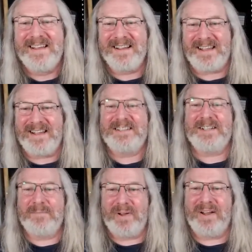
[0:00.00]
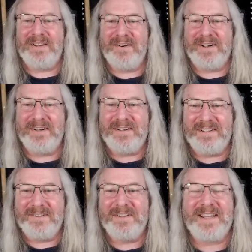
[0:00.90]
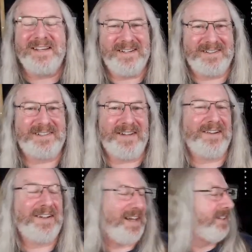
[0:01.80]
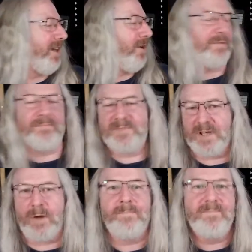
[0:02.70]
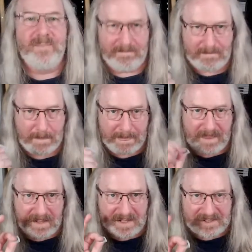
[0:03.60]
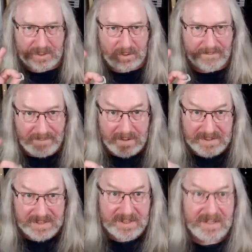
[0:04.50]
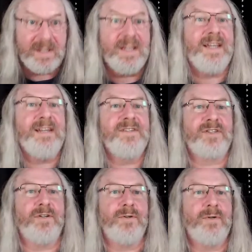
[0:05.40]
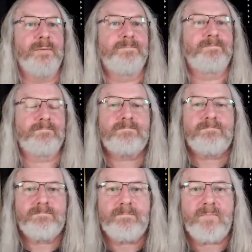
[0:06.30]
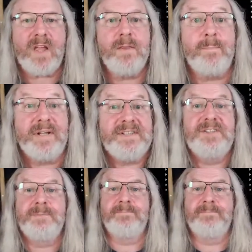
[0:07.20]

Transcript: Okay, so but you're getting used to it. Okay, so let's do the verse into the bridge.